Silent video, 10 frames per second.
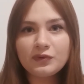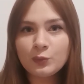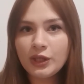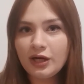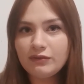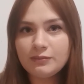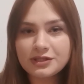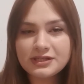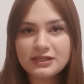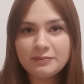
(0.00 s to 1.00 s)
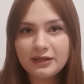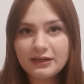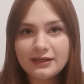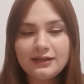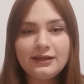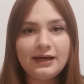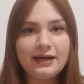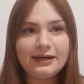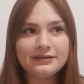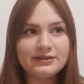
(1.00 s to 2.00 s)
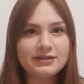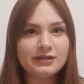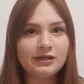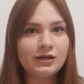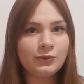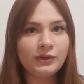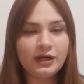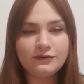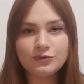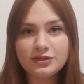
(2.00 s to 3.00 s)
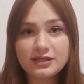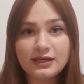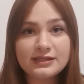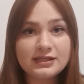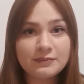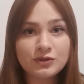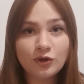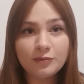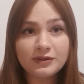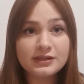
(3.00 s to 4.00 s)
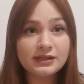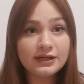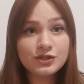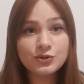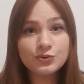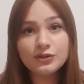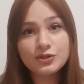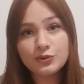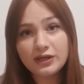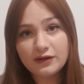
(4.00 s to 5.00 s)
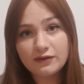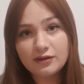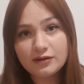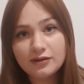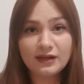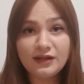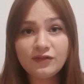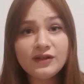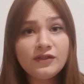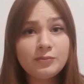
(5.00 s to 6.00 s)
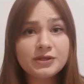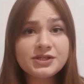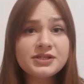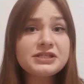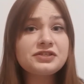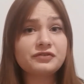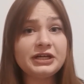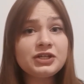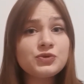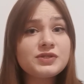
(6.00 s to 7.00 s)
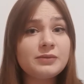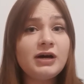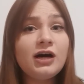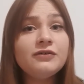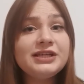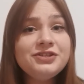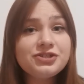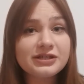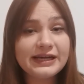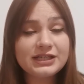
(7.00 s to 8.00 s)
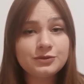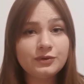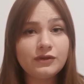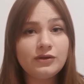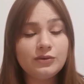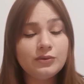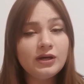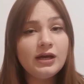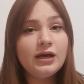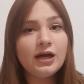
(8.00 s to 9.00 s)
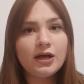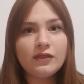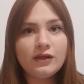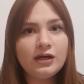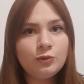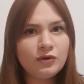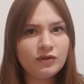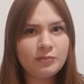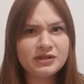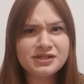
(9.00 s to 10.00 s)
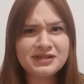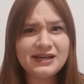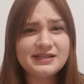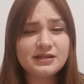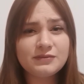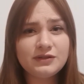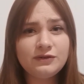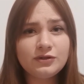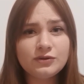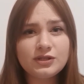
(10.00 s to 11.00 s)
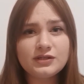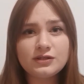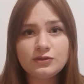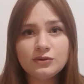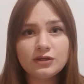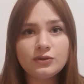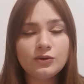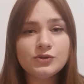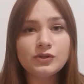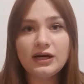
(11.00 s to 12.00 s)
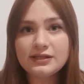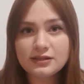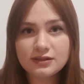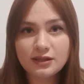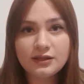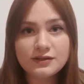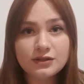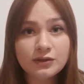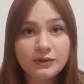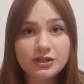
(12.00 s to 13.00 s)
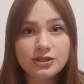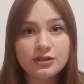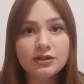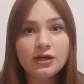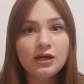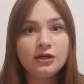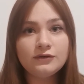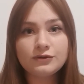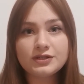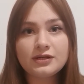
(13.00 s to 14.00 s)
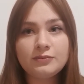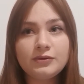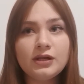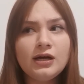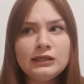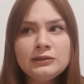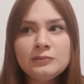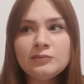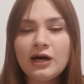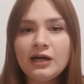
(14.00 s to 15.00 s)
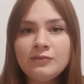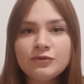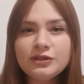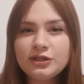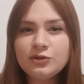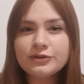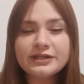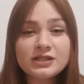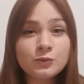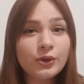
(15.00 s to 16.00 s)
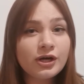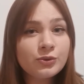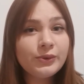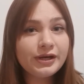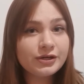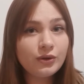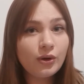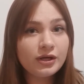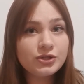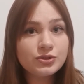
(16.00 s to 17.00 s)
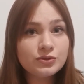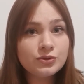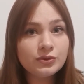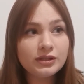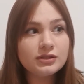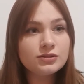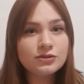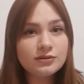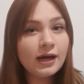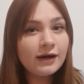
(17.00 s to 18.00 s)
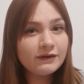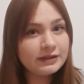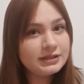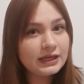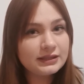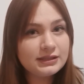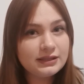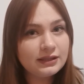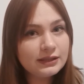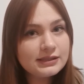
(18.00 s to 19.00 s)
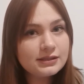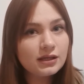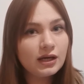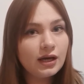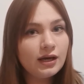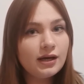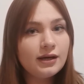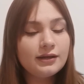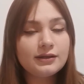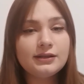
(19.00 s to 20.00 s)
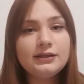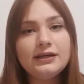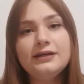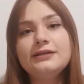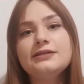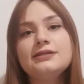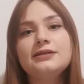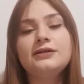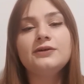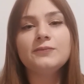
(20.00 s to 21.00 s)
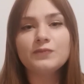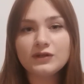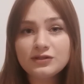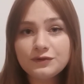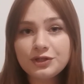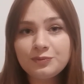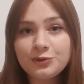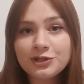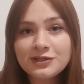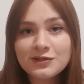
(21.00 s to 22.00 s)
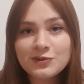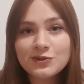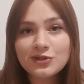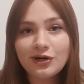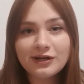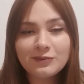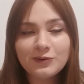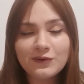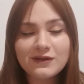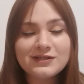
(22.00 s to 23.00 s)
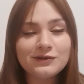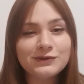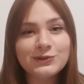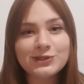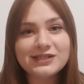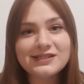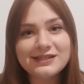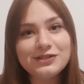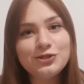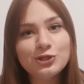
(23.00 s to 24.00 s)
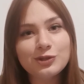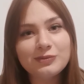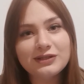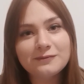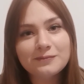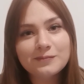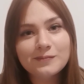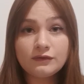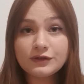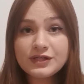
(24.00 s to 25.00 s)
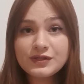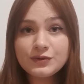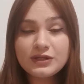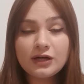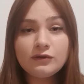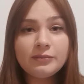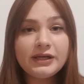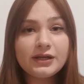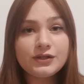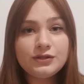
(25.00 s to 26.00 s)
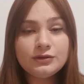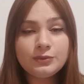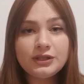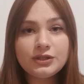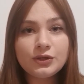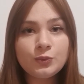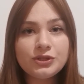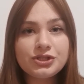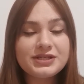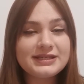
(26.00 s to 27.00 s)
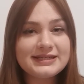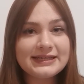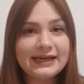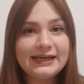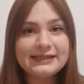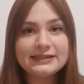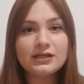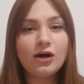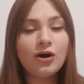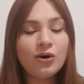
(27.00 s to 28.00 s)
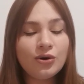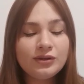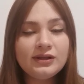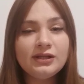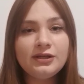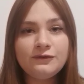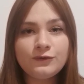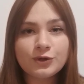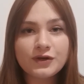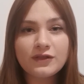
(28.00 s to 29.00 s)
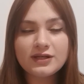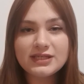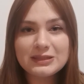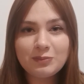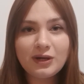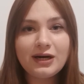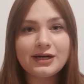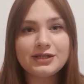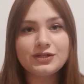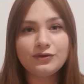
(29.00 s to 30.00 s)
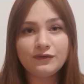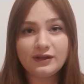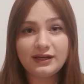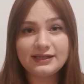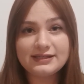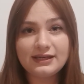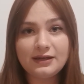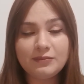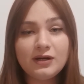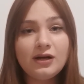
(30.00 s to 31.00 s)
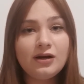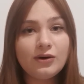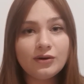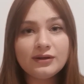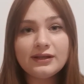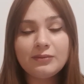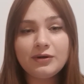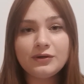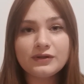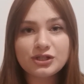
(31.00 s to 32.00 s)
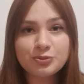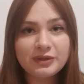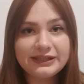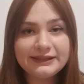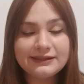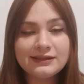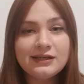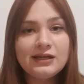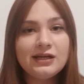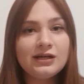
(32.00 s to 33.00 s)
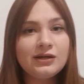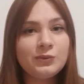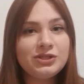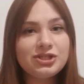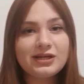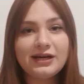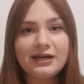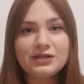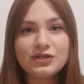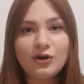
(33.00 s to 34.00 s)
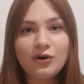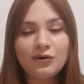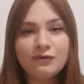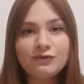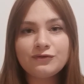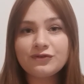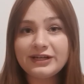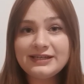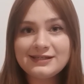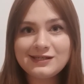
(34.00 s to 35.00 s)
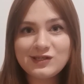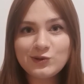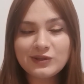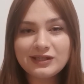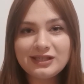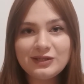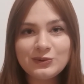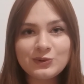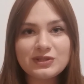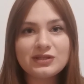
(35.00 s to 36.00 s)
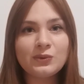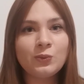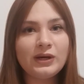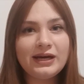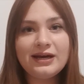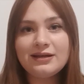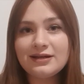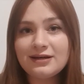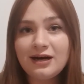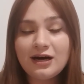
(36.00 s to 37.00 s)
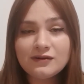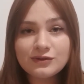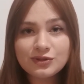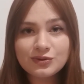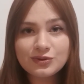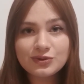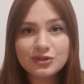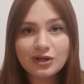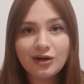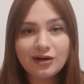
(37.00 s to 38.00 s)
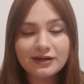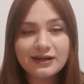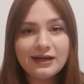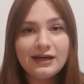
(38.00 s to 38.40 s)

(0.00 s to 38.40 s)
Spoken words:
We have a birthday party and we have to discuss some topics. Let's do it together. And then the person is trying to somehow interact with you. And then when the person has some difficulties, you can also ask another question. For example, I am really curious where we are going to do it. Do you have any ideas? Yeah, and it's very important to talk about this, of course, in German. Very soon I will make a new video which is dedicated only for this part of the exam, only about Sprechen. Which kind of phrases you can use, when and how you should to talk,